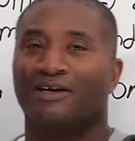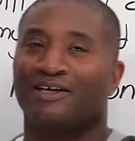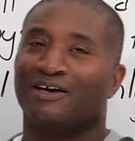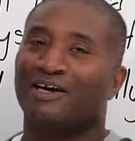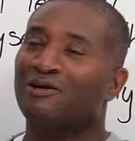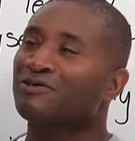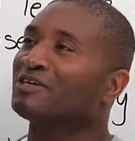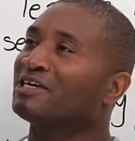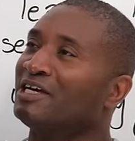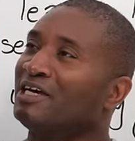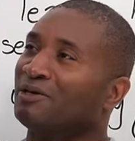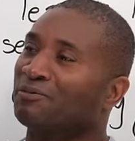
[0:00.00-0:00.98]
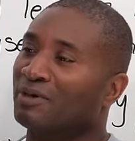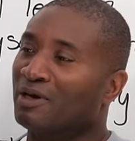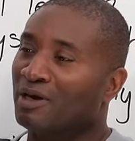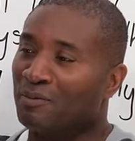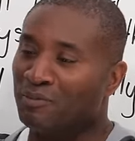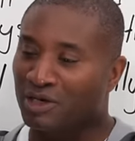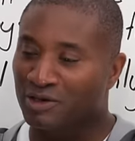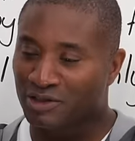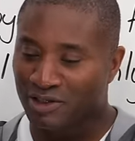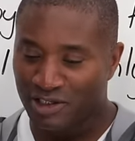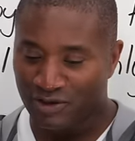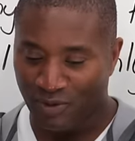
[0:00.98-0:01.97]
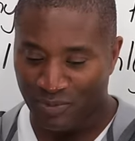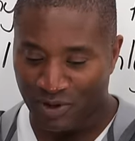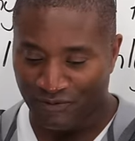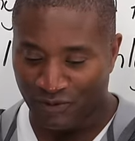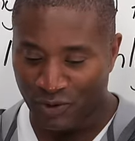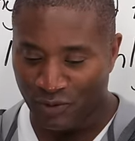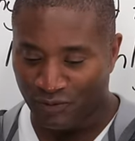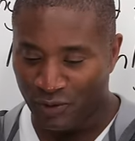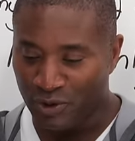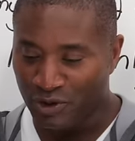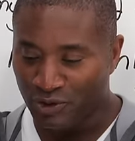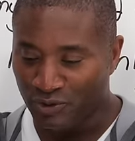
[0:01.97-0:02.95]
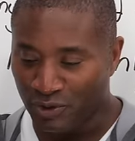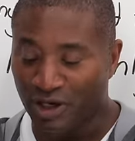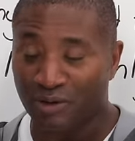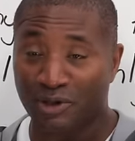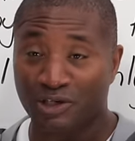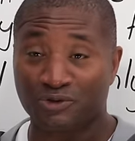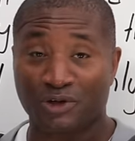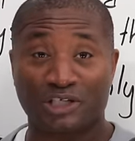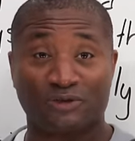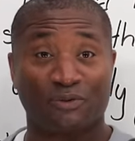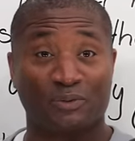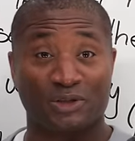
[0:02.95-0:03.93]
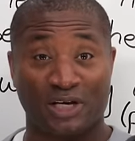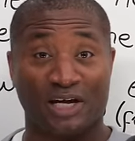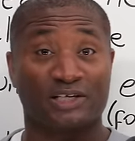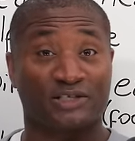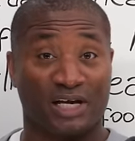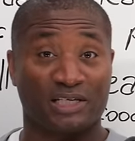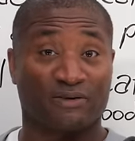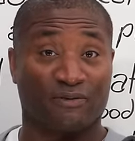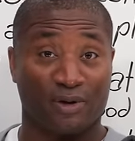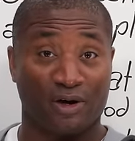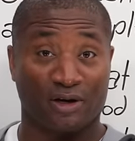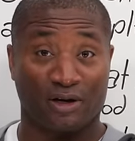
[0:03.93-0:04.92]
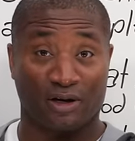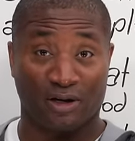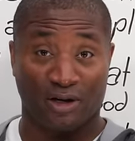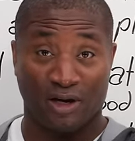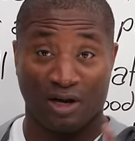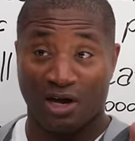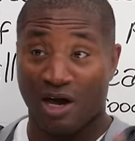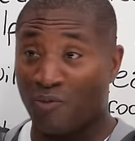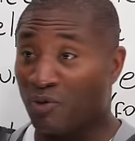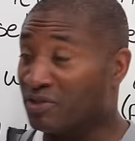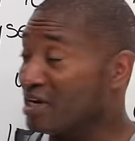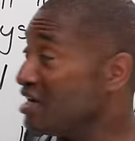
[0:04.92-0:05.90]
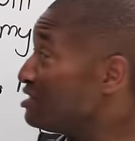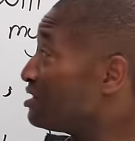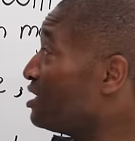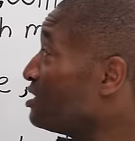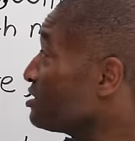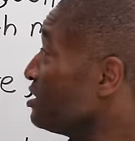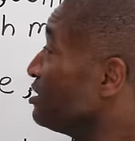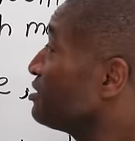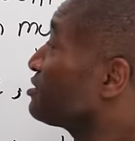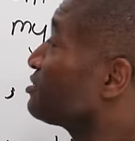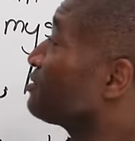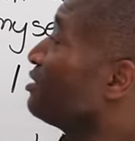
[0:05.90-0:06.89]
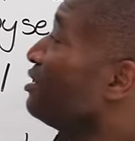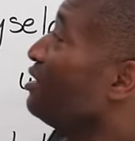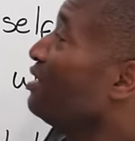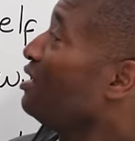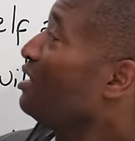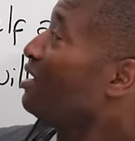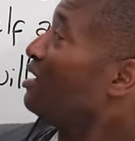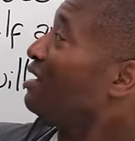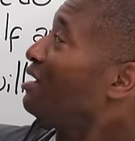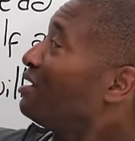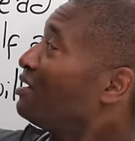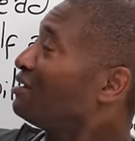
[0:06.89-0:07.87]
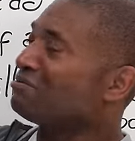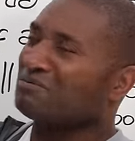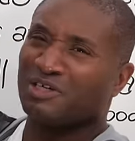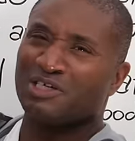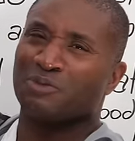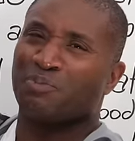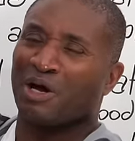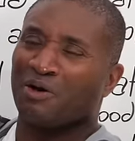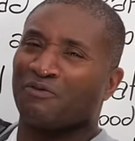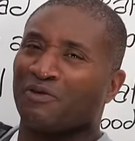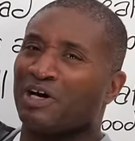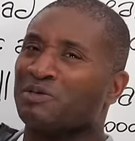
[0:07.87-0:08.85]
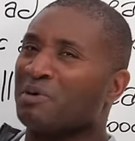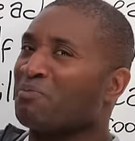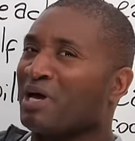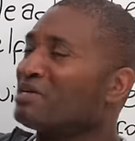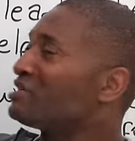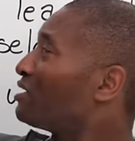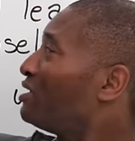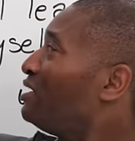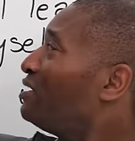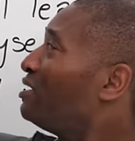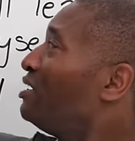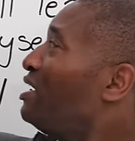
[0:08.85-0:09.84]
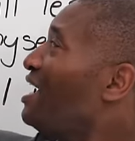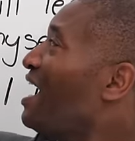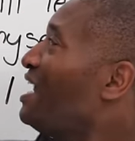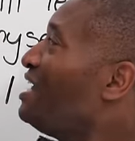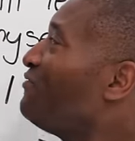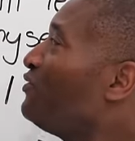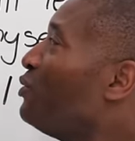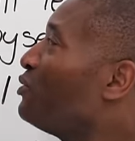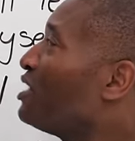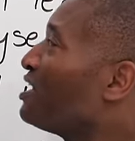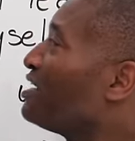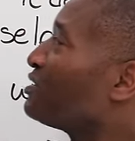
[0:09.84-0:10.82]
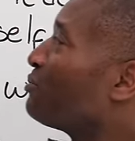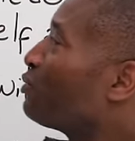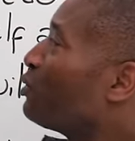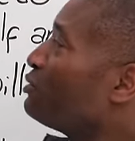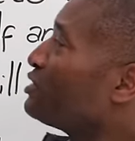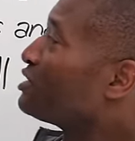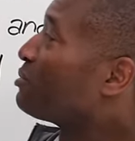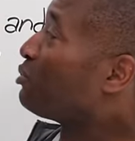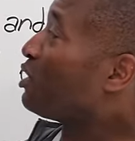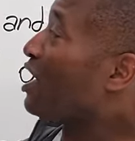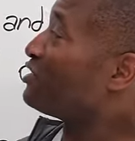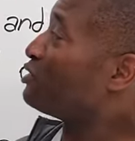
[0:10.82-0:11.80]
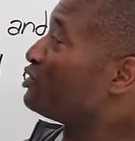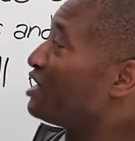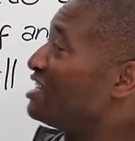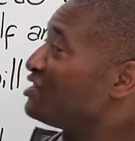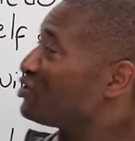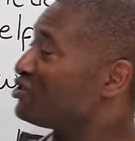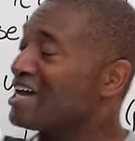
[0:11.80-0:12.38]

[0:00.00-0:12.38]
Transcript: Now, here's the key, because this is from the Food and Drug Administration from the United States of America. And what they say is this. This is paraphrased, but basically, any food that has a process applied to change its